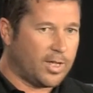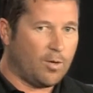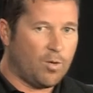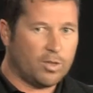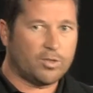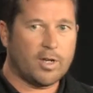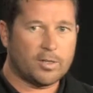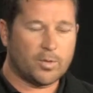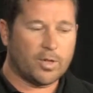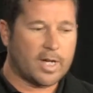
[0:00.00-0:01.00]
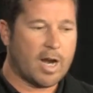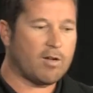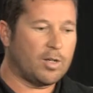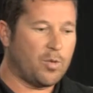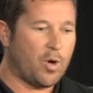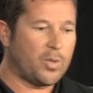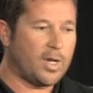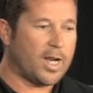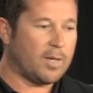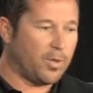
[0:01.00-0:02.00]
that Auckland Transport are currently
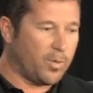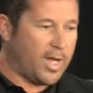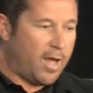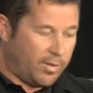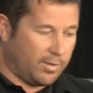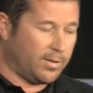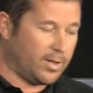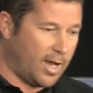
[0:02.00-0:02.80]
populating, but we haven't